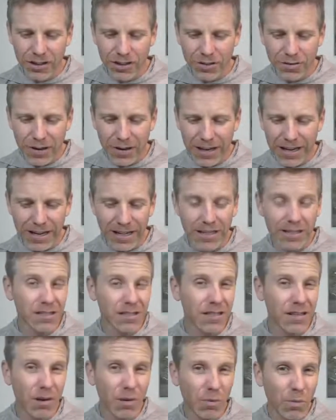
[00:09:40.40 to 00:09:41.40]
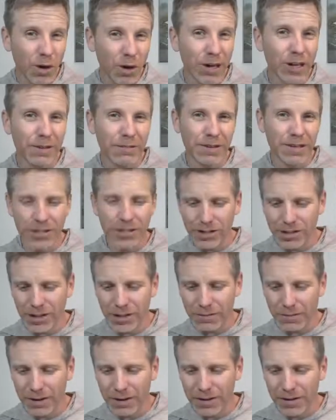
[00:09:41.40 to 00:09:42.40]
his
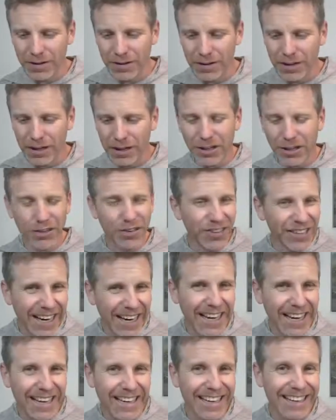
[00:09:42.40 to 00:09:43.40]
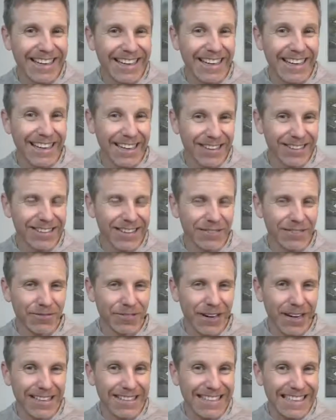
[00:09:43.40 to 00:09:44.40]
workmanship, created, here's that
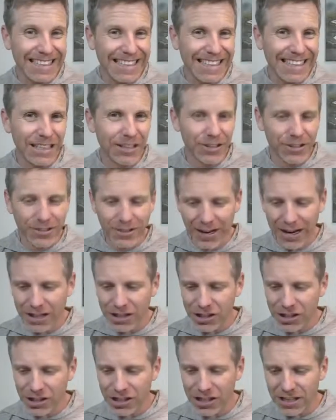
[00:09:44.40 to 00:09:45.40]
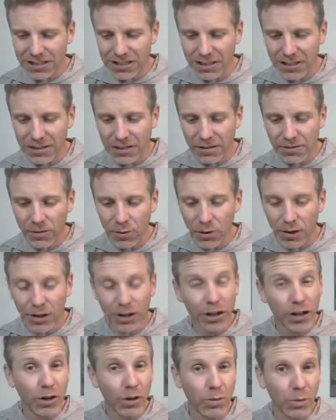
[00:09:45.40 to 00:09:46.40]
phrase, in Christ Jesus for
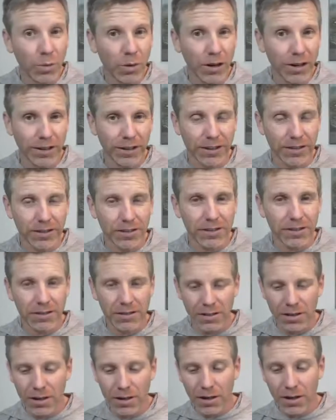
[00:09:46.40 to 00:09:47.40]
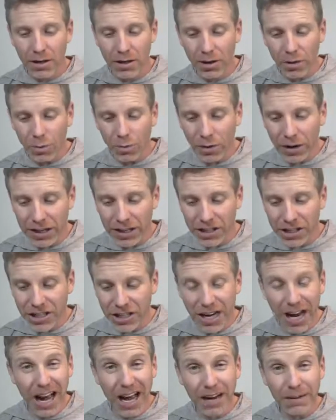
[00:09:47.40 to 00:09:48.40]
good works, which
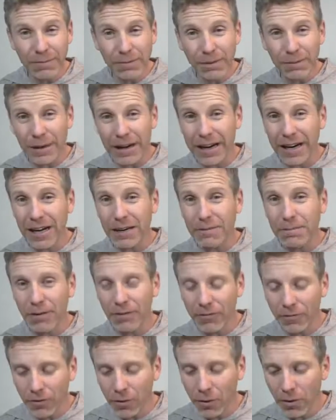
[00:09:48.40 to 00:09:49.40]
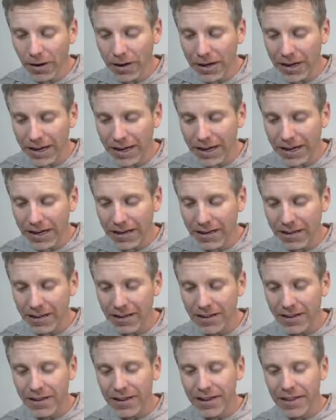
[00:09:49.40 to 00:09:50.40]
God prepared beforehand
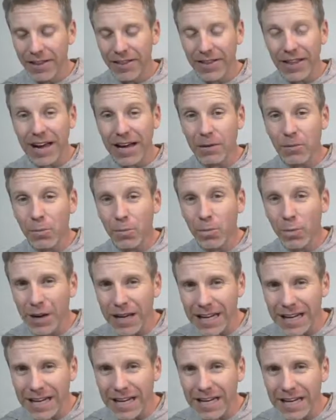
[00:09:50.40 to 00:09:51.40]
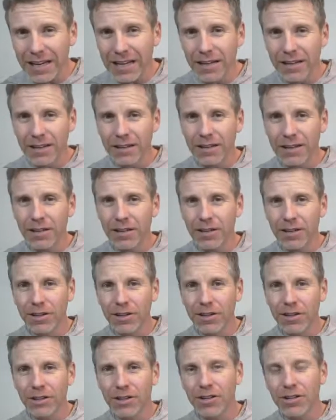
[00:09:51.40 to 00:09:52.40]
that we
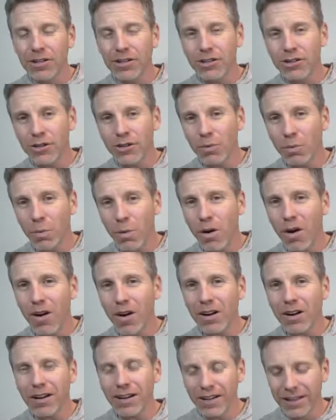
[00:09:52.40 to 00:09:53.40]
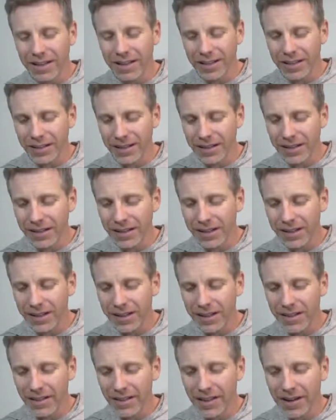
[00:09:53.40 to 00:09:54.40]
should walk in
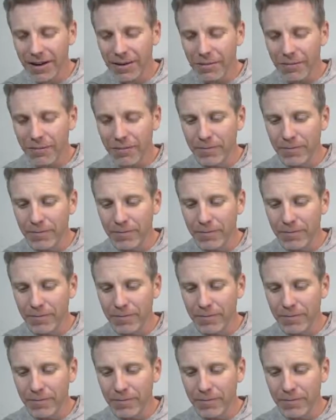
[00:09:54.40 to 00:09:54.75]
them.